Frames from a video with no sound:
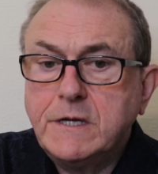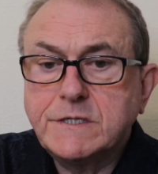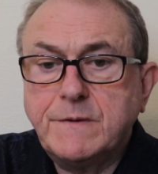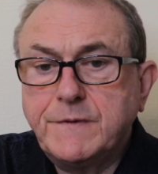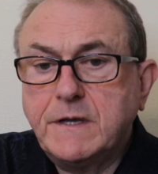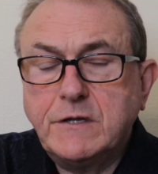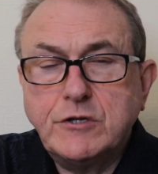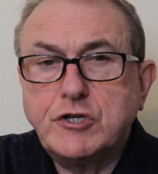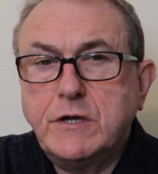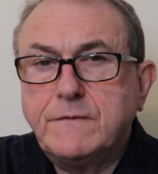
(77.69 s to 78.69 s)
Something
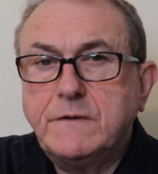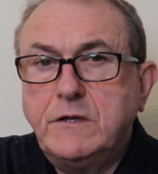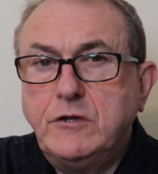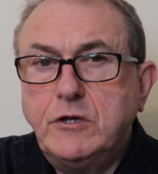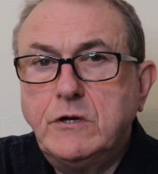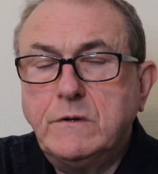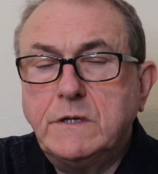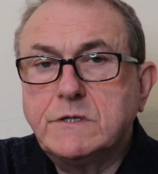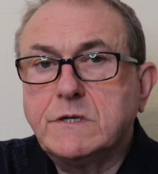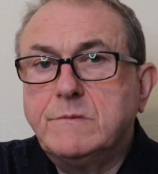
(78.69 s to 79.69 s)
can shift in you
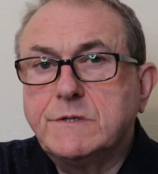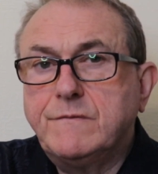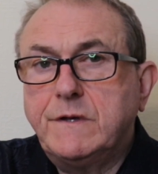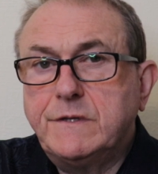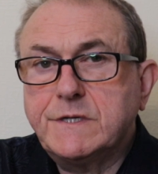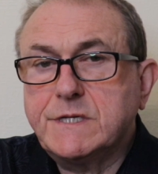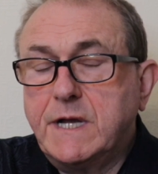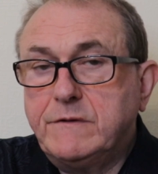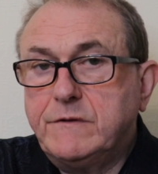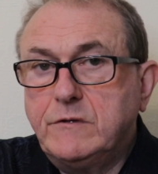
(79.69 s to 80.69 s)
in terms of
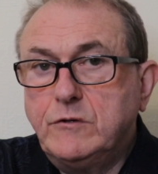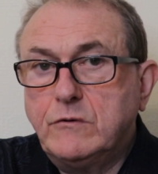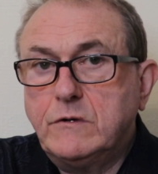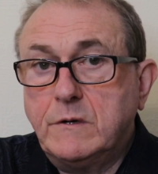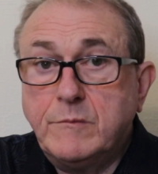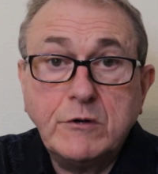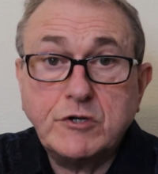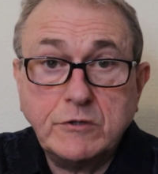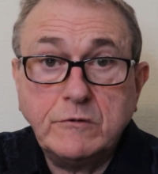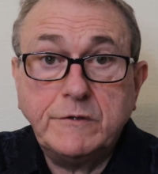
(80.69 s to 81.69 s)
understanding your
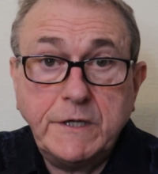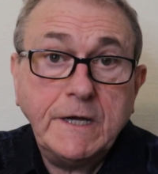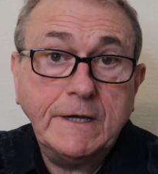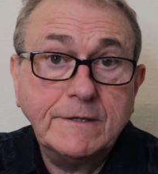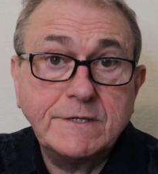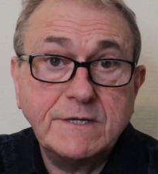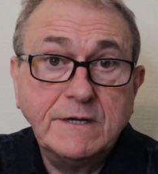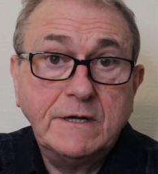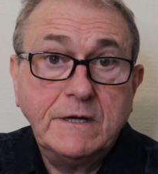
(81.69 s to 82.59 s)
emotional needs,